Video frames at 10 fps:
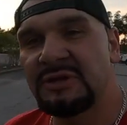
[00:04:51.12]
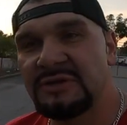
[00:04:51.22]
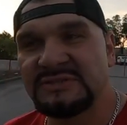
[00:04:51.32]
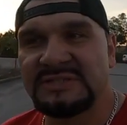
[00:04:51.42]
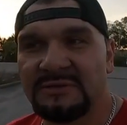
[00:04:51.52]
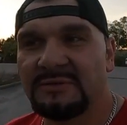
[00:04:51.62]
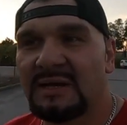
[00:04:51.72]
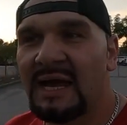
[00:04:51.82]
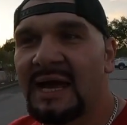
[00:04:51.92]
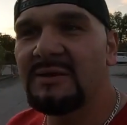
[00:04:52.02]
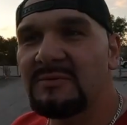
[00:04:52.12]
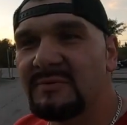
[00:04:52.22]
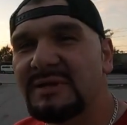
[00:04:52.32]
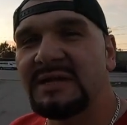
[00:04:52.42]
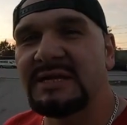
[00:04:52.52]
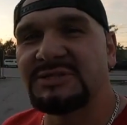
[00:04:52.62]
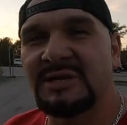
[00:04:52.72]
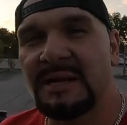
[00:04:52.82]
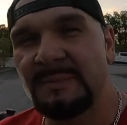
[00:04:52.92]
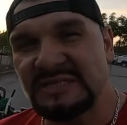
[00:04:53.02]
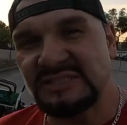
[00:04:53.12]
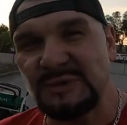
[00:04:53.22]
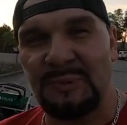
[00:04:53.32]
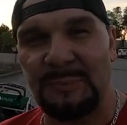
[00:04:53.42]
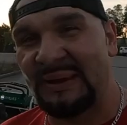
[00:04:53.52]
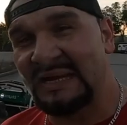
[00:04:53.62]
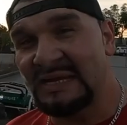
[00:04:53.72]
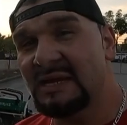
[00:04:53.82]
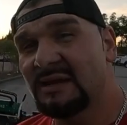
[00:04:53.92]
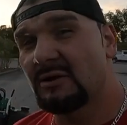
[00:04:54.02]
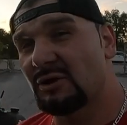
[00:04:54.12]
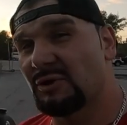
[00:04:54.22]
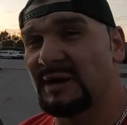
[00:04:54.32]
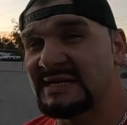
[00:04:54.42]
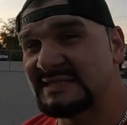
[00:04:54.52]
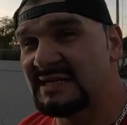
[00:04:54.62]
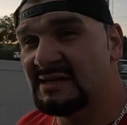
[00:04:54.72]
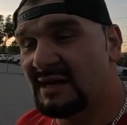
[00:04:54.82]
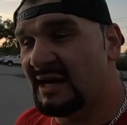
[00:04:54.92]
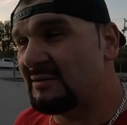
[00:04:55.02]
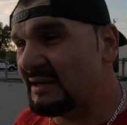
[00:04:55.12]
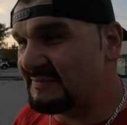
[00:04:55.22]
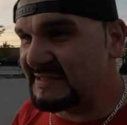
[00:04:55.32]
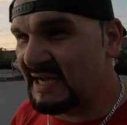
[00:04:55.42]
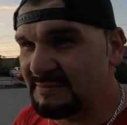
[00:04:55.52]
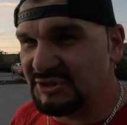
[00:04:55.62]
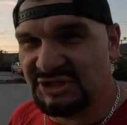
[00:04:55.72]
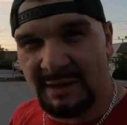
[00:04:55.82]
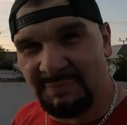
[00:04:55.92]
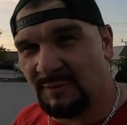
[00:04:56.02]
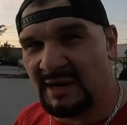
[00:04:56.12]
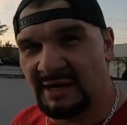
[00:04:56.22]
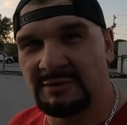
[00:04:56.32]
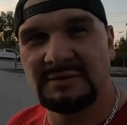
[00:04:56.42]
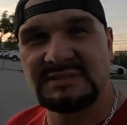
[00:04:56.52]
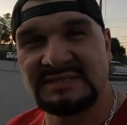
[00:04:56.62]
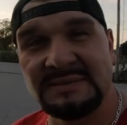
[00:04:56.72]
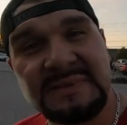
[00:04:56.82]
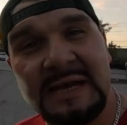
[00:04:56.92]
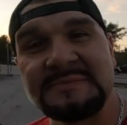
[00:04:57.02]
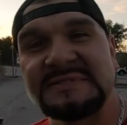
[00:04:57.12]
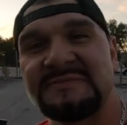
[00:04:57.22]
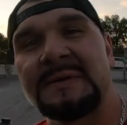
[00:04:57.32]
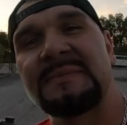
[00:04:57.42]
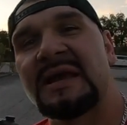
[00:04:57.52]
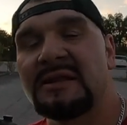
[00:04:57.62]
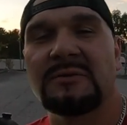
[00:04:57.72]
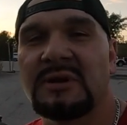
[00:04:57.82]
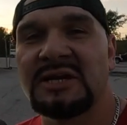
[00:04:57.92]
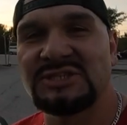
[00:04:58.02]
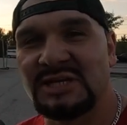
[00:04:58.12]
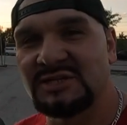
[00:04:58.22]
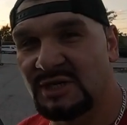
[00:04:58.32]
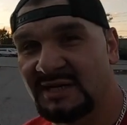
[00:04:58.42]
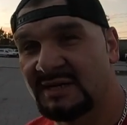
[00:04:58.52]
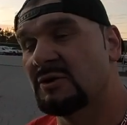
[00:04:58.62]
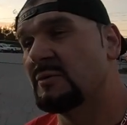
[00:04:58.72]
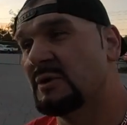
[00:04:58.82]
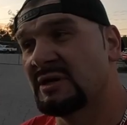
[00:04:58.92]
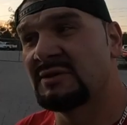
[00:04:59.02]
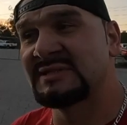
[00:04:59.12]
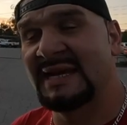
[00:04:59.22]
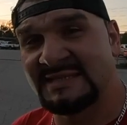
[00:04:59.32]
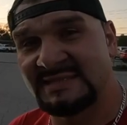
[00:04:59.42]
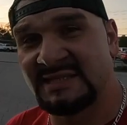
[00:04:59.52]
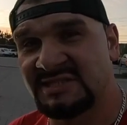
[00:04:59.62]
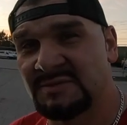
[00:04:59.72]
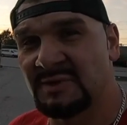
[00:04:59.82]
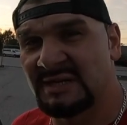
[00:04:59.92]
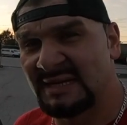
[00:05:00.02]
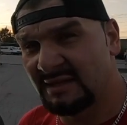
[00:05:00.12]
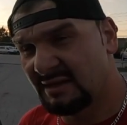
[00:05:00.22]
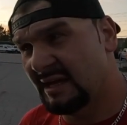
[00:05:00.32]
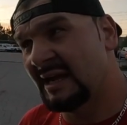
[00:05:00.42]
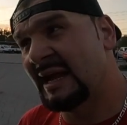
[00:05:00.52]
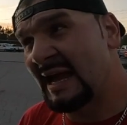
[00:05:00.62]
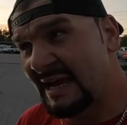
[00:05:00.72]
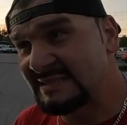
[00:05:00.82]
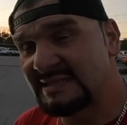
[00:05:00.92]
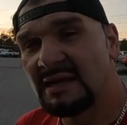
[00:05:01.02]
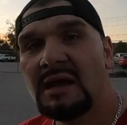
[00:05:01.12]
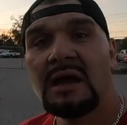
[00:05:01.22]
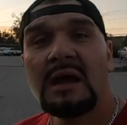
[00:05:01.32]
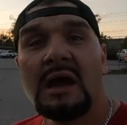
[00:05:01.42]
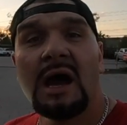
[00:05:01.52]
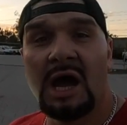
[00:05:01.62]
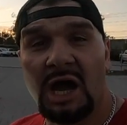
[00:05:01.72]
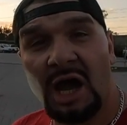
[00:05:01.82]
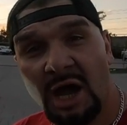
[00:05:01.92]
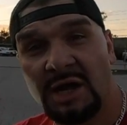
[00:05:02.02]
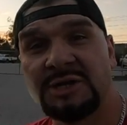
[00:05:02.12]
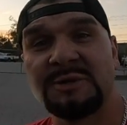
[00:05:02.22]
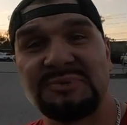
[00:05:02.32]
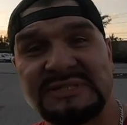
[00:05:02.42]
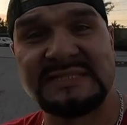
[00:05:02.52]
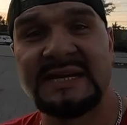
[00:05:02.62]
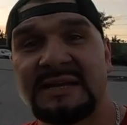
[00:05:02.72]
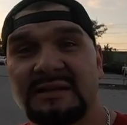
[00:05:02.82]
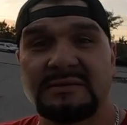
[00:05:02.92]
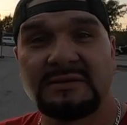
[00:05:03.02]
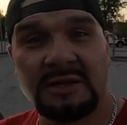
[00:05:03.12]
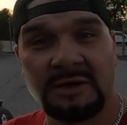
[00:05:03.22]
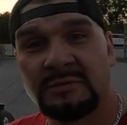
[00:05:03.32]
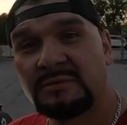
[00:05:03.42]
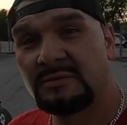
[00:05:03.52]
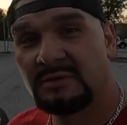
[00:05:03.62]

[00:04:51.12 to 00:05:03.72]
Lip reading: you use? So I don't really try to be super picky or crazy. I don't have time to shop around. Sometimes if I'm not in a rush, I'll try to go one of those gas stations where it has 100%, you know,